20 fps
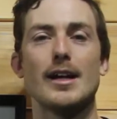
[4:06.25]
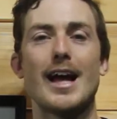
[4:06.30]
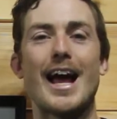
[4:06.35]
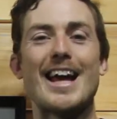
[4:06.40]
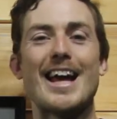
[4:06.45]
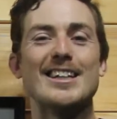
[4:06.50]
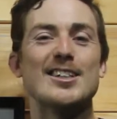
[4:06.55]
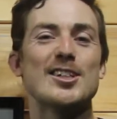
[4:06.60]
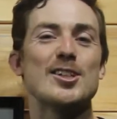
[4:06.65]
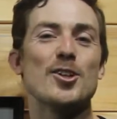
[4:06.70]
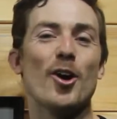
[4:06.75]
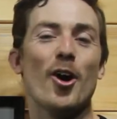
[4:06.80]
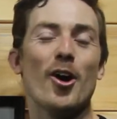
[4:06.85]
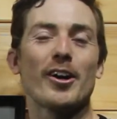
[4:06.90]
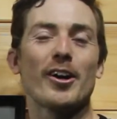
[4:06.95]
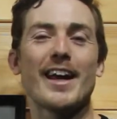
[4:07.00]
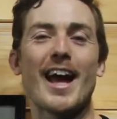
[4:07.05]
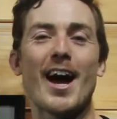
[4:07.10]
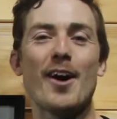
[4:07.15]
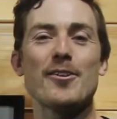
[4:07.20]
A stall
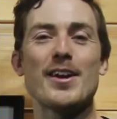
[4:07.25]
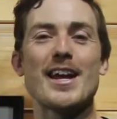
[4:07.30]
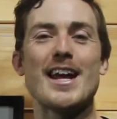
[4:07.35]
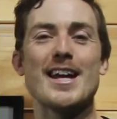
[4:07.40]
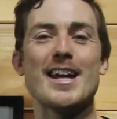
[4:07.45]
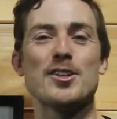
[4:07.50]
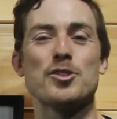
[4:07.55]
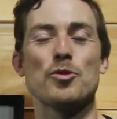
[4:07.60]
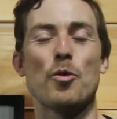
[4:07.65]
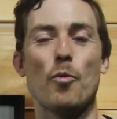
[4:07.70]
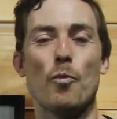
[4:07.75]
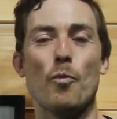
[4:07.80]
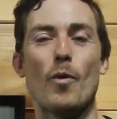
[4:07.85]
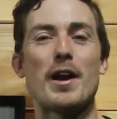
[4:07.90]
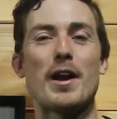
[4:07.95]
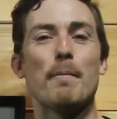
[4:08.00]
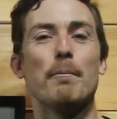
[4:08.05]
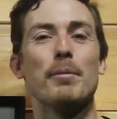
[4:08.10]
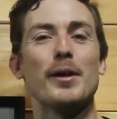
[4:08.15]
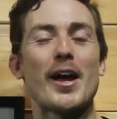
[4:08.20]
count is when
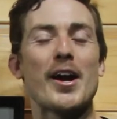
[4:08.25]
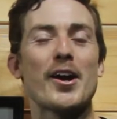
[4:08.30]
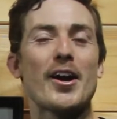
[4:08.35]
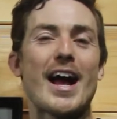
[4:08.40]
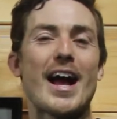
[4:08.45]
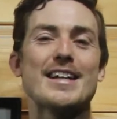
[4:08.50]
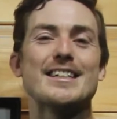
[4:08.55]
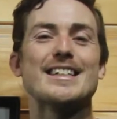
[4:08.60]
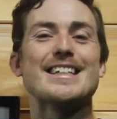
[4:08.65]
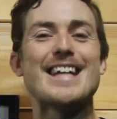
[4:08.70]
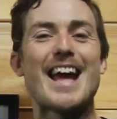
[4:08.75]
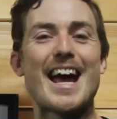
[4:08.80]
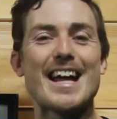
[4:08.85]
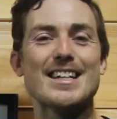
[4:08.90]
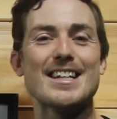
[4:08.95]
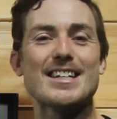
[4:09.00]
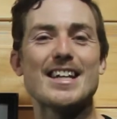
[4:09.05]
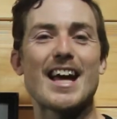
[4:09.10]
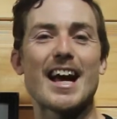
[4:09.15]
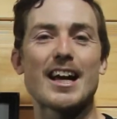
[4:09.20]
a player has 10
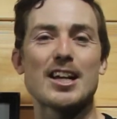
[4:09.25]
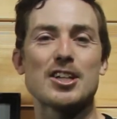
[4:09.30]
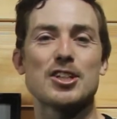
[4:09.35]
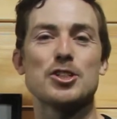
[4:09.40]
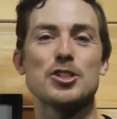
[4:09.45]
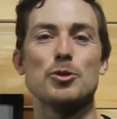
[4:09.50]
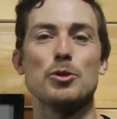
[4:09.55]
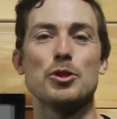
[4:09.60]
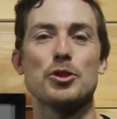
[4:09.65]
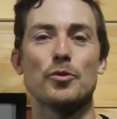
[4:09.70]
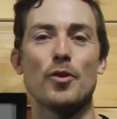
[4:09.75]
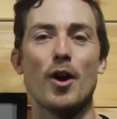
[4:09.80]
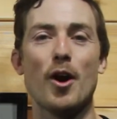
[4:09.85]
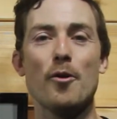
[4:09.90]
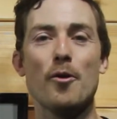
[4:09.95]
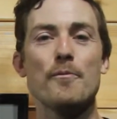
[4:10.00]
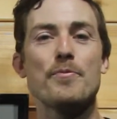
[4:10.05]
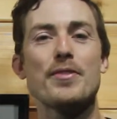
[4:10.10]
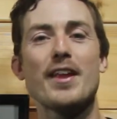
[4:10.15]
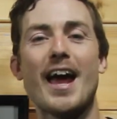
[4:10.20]
seconds to
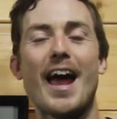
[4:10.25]
throw